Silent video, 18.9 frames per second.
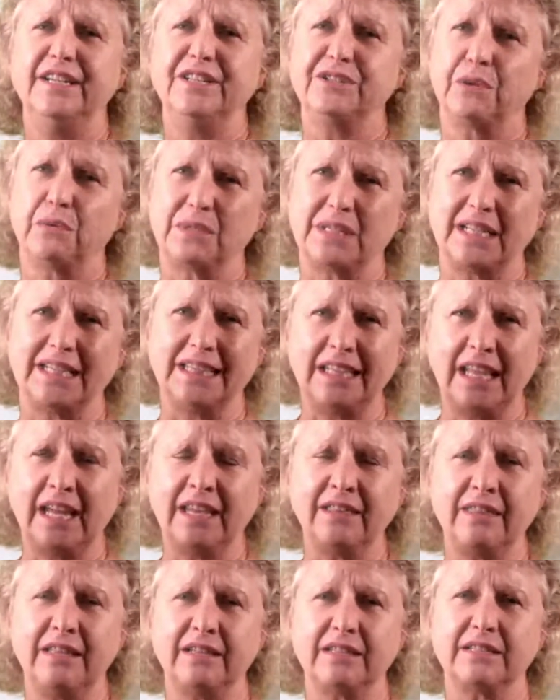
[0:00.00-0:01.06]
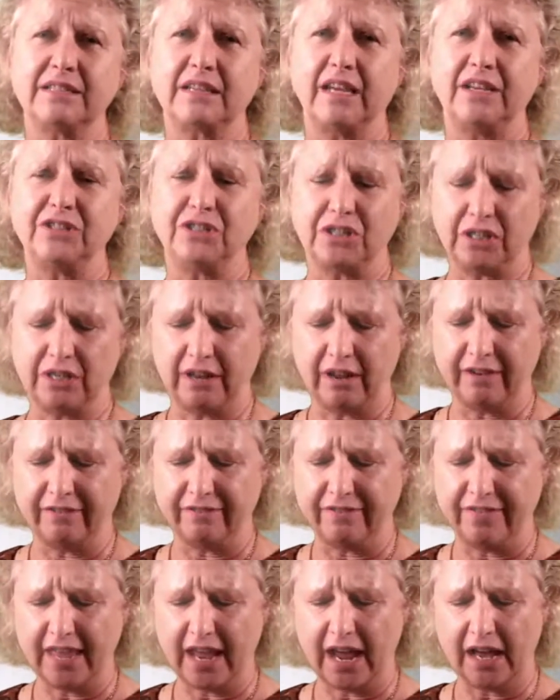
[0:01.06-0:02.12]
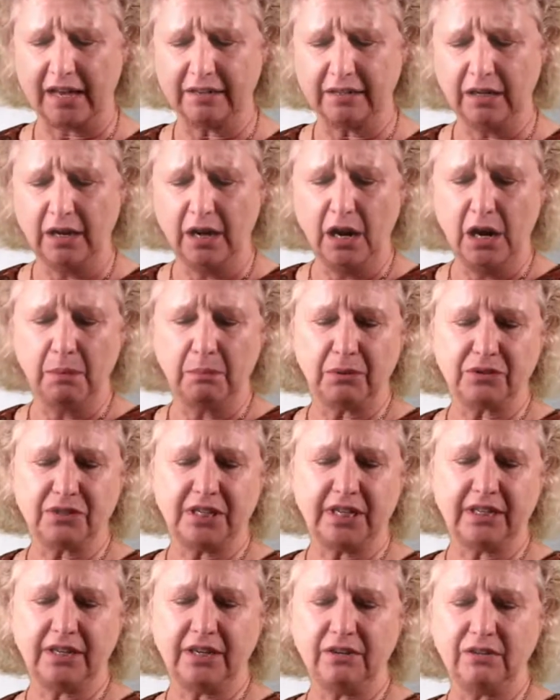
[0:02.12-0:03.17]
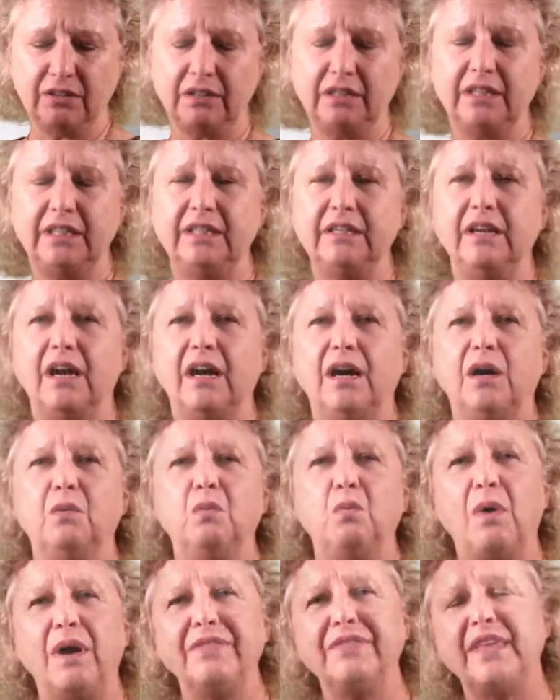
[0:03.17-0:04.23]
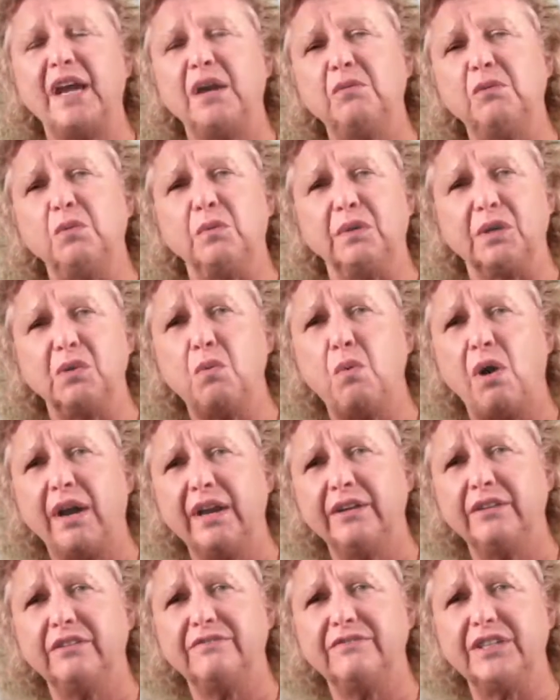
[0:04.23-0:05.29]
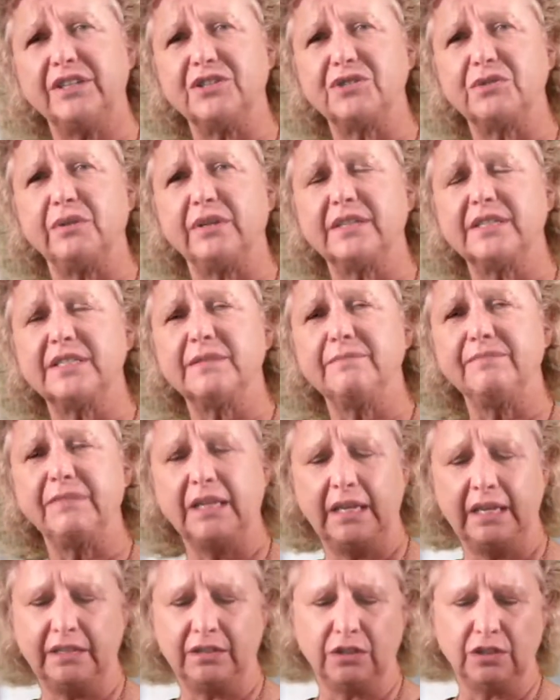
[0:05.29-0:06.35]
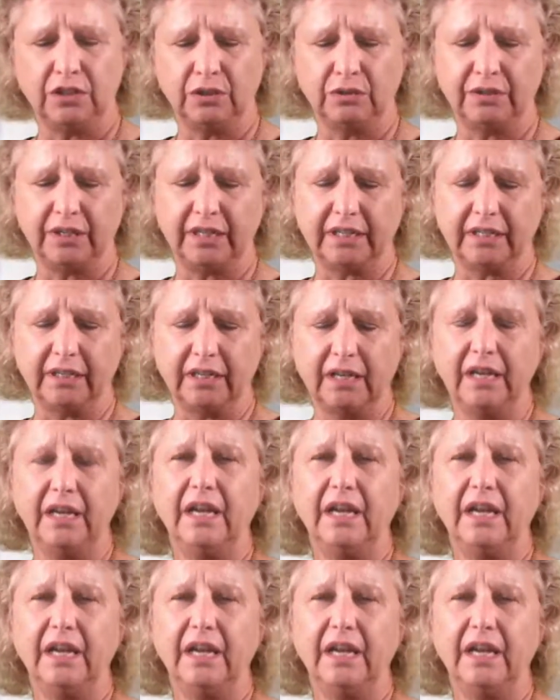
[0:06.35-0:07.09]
There was a lengthy discussion of that, particularly what that will require of districts, including